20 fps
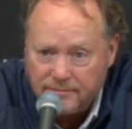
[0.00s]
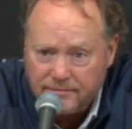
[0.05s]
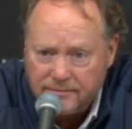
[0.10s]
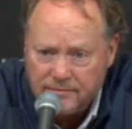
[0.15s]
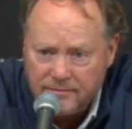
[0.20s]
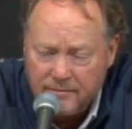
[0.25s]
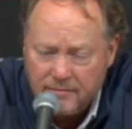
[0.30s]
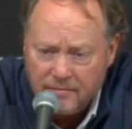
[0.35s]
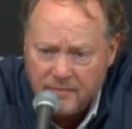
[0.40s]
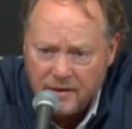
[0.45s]

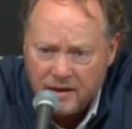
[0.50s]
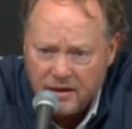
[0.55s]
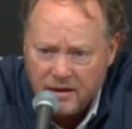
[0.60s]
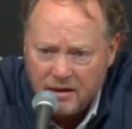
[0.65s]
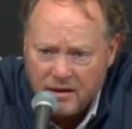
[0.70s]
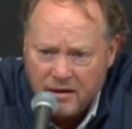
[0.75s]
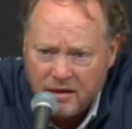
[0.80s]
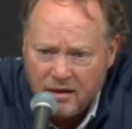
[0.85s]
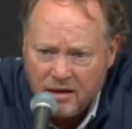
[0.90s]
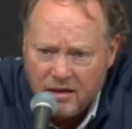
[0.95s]
Um, in
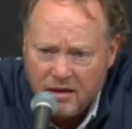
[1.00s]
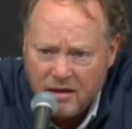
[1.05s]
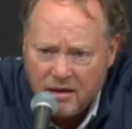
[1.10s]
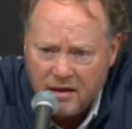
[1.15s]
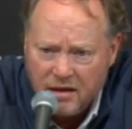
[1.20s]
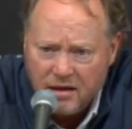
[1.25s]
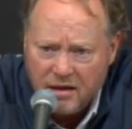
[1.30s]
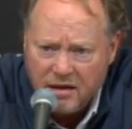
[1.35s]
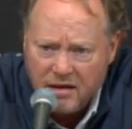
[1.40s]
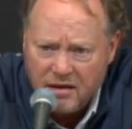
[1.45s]
this
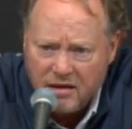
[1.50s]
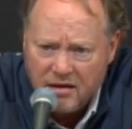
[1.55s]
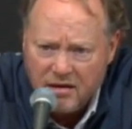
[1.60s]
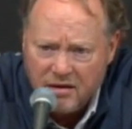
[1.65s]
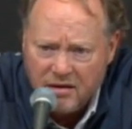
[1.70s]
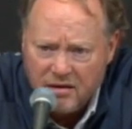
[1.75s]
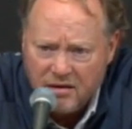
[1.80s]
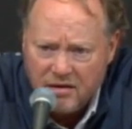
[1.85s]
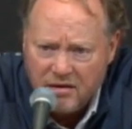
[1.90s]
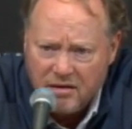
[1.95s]
win
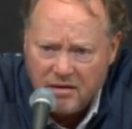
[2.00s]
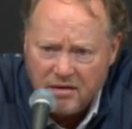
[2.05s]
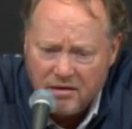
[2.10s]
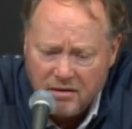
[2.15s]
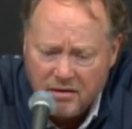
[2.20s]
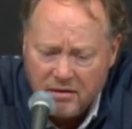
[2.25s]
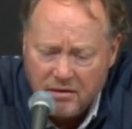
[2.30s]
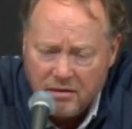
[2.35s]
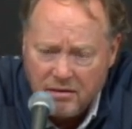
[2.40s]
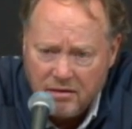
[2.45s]
streak,
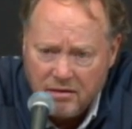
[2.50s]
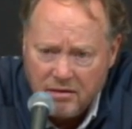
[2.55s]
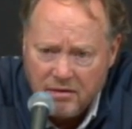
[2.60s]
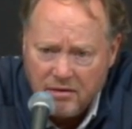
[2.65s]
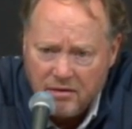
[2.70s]
uh, you